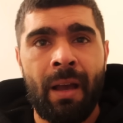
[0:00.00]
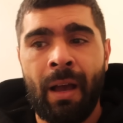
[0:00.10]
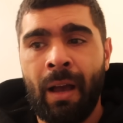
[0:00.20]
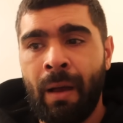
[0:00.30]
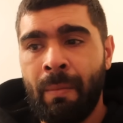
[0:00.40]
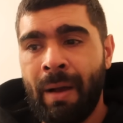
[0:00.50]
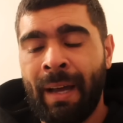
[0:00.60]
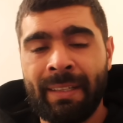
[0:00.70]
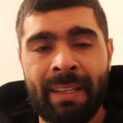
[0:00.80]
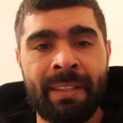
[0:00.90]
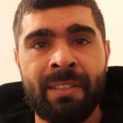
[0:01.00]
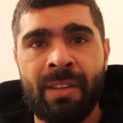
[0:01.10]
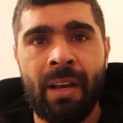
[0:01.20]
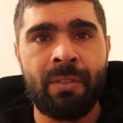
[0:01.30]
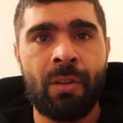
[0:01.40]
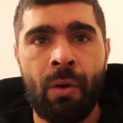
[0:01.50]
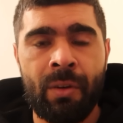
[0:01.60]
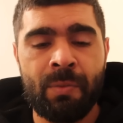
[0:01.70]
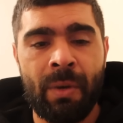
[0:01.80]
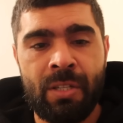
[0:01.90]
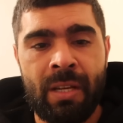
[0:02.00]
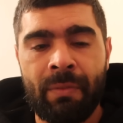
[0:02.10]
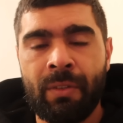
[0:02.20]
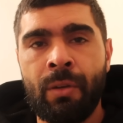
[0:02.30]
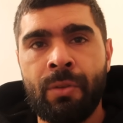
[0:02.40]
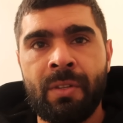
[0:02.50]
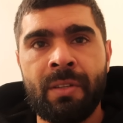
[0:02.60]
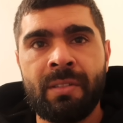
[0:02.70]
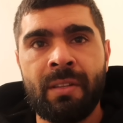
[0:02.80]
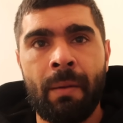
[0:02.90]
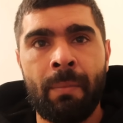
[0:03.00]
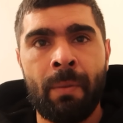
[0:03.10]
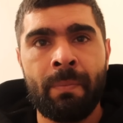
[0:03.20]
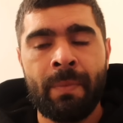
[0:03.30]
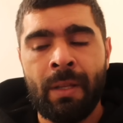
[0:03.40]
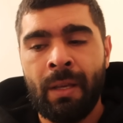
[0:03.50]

Um, and he deserves the goal, especially after losing his stepmom